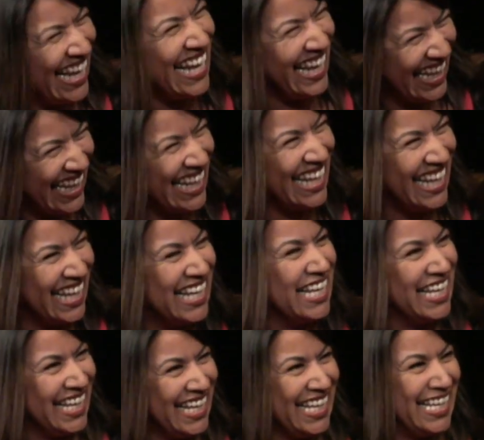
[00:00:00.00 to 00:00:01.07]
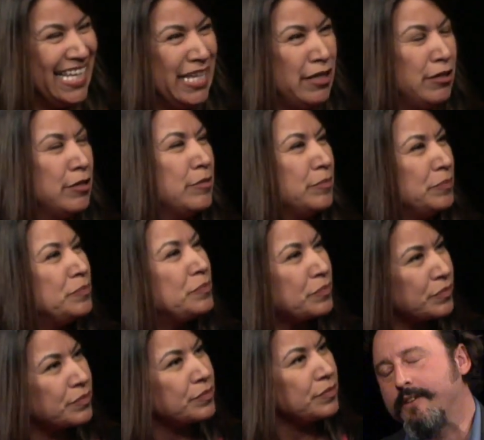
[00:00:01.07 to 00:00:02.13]
Right. But
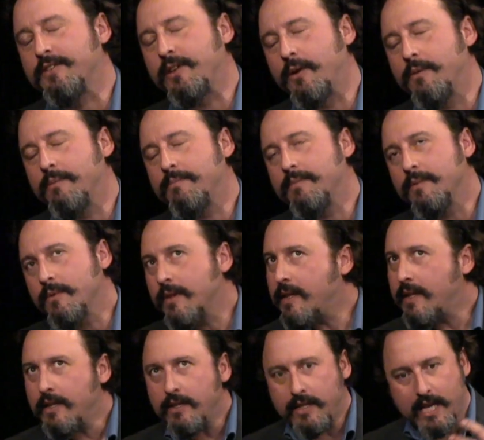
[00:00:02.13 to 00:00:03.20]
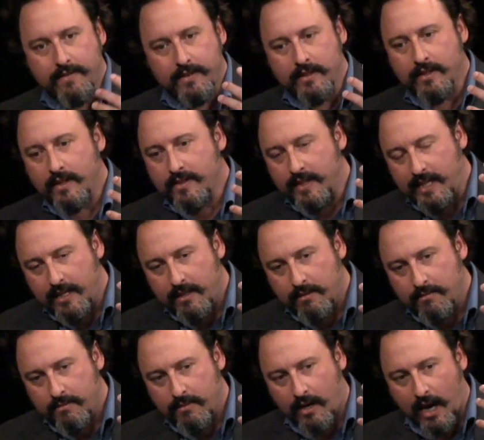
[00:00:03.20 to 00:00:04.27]
okay, so given
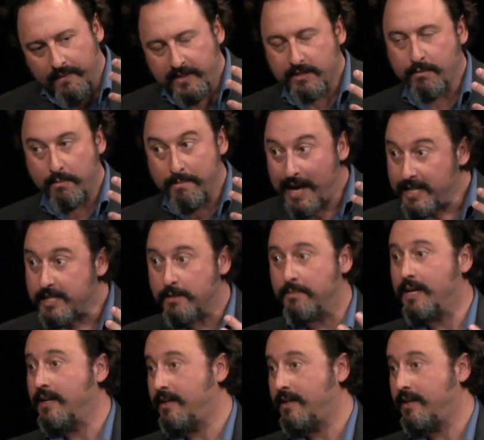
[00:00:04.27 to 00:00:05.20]
the obvious momentum